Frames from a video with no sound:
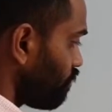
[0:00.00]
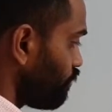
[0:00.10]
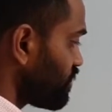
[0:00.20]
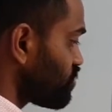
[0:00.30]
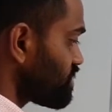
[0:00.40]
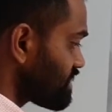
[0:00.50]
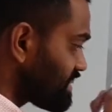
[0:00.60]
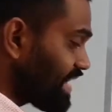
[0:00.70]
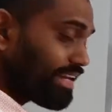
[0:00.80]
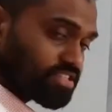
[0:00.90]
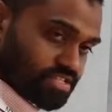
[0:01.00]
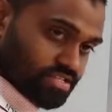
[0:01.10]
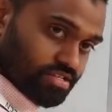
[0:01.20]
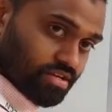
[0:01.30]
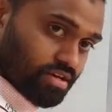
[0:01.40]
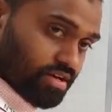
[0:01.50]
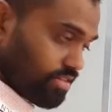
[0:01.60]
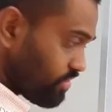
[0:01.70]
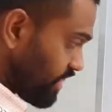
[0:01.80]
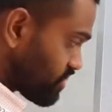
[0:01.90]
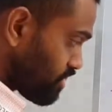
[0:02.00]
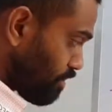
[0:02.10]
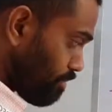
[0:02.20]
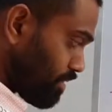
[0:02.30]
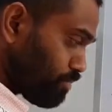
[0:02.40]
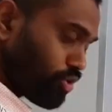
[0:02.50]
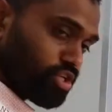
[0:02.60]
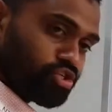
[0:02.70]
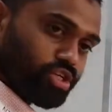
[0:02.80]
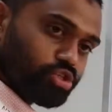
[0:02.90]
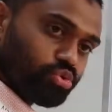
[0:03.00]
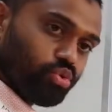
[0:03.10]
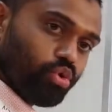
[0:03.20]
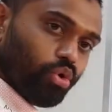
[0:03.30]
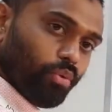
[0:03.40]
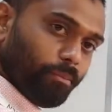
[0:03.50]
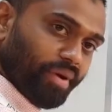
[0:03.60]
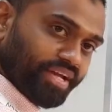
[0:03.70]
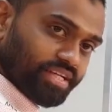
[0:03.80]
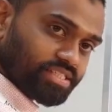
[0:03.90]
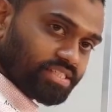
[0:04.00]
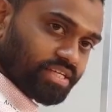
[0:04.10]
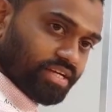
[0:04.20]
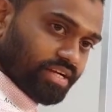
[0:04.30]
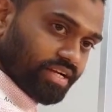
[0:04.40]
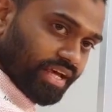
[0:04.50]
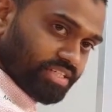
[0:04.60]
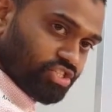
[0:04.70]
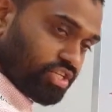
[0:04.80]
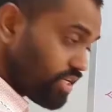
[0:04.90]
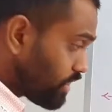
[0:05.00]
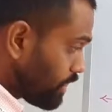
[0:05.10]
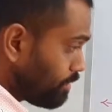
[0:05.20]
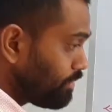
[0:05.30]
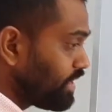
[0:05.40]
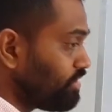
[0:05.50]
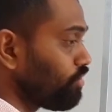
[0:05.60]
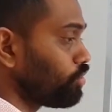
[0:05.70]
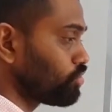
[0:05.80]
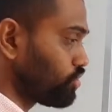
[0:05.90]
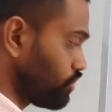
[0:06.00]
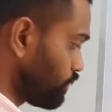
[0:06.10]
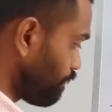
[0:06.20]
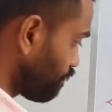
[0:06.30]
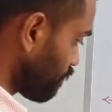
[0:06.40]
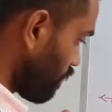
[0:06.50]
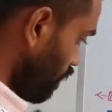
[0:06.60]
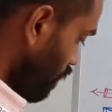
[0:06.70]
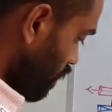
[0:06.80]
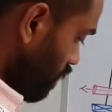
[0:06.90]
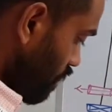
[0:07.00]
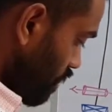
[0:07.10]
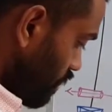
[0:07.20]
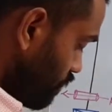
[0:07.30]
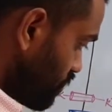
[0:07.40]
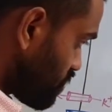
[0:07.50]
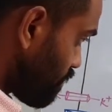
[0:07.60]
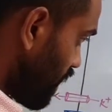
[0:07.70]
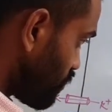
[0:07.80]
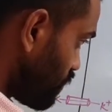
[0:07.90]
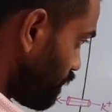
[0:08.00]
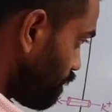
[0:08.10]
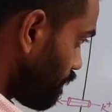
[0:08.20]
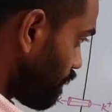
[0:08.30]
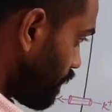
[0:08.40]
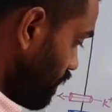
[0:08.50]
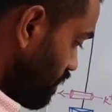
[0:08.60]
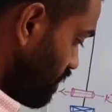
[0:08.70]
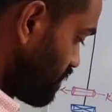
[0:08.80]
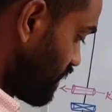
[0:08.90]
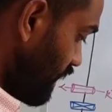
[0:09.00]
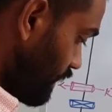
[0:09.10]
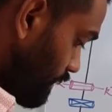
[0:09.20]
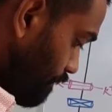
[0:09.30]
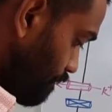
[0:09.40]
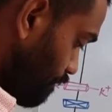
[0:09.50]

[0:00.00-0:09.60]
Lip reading: which sets the resting membrane potential to minus 90 millivolts. Now just imagine the cell